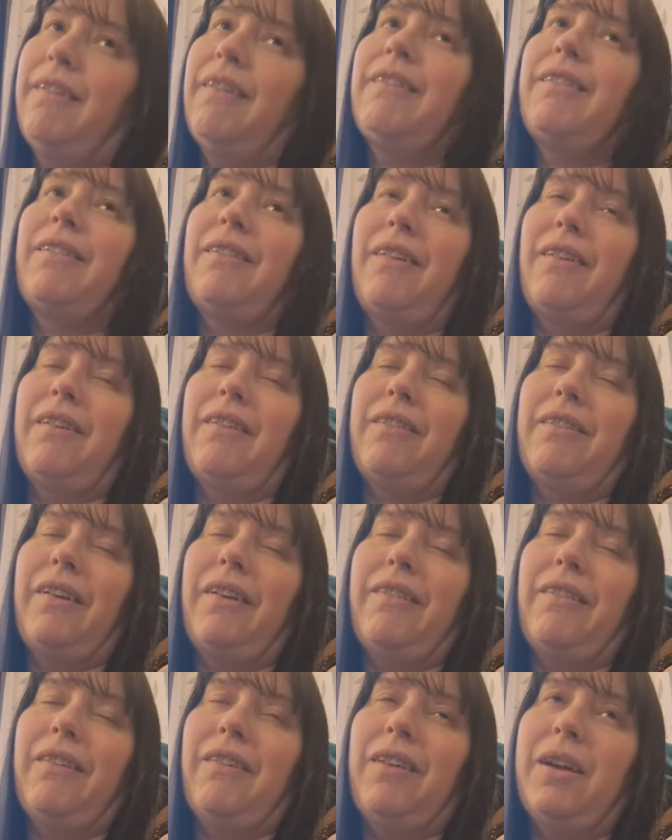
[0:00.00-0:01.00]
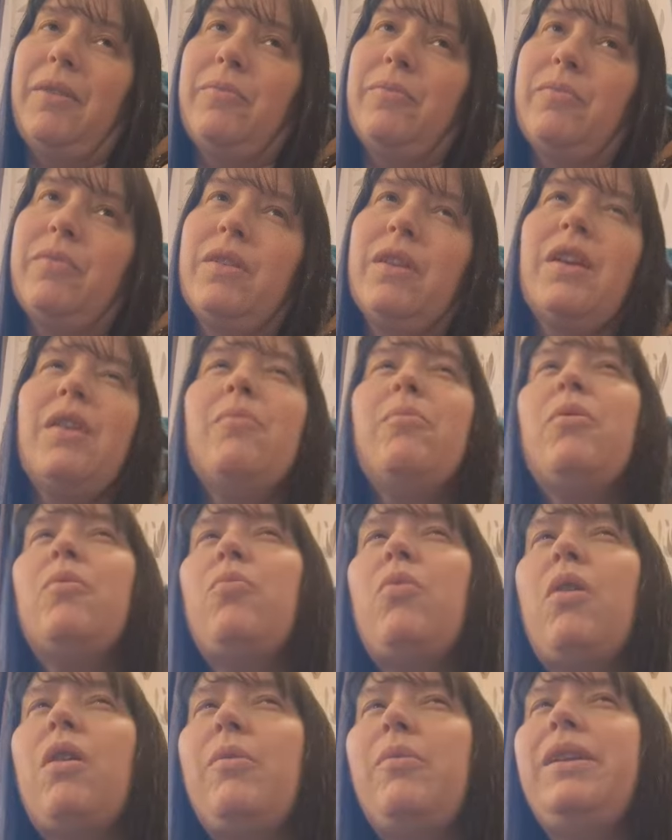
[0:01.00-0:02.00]
Notre Dame Cathedral.
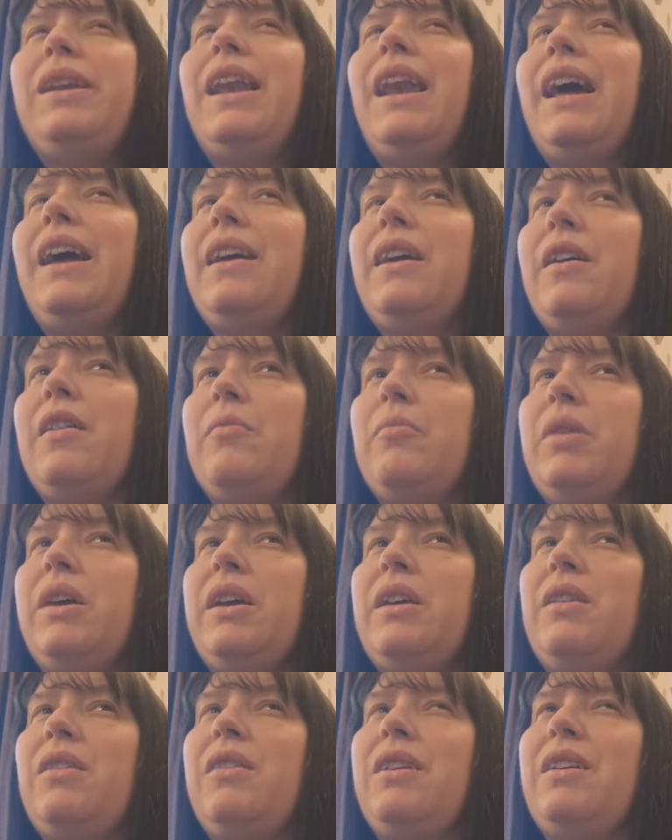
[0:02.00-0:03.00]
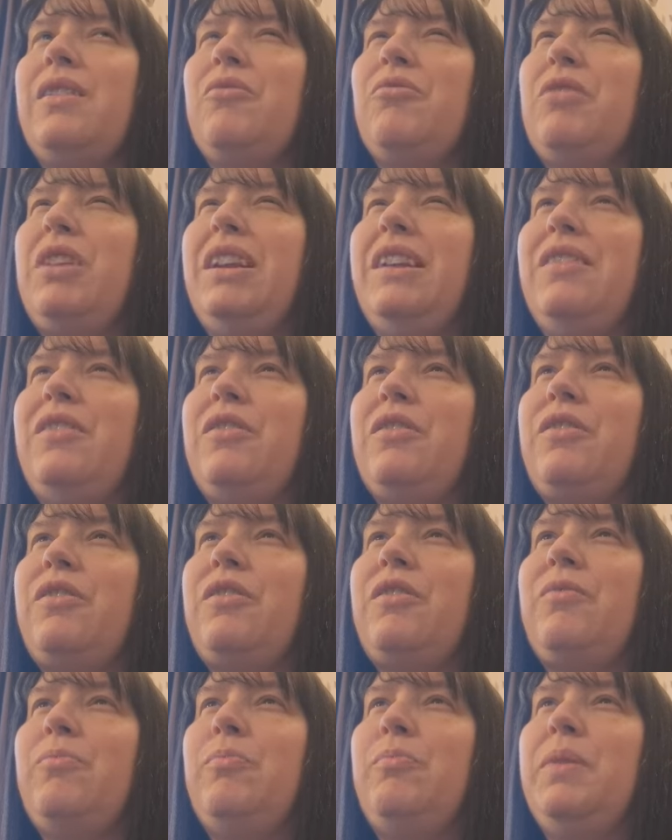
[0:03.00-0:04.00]
Why would Lego make, like, a
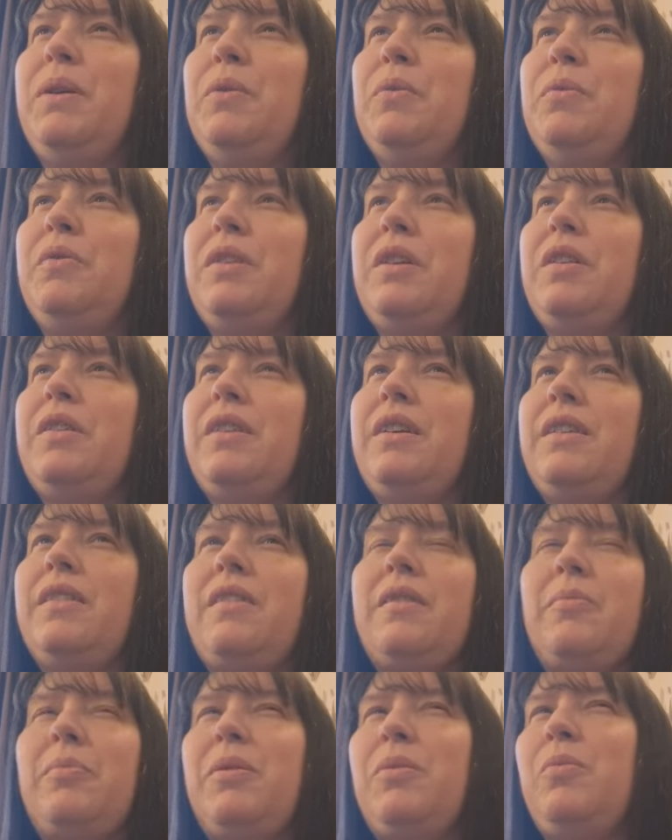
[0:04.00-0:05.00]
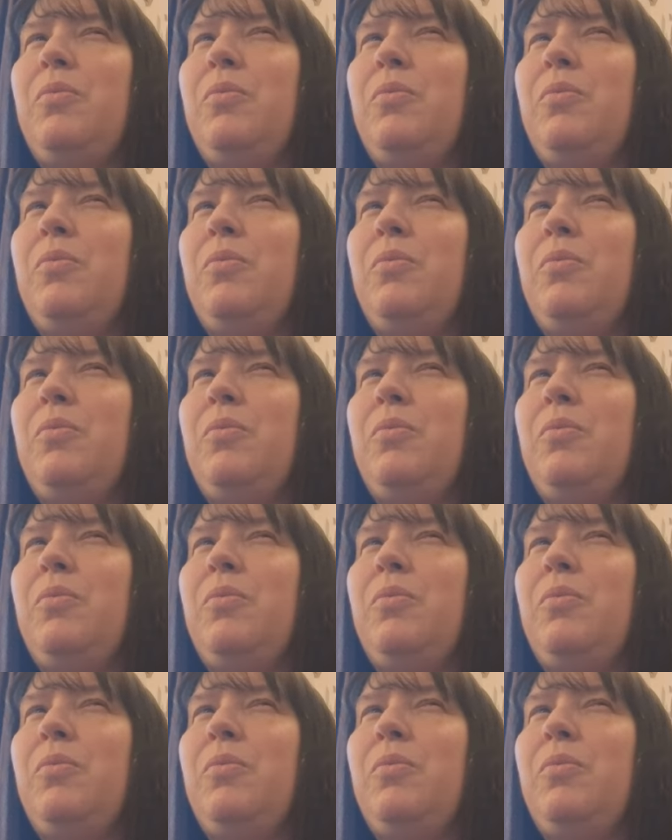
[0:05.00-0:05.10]
religious building? I think that's a bit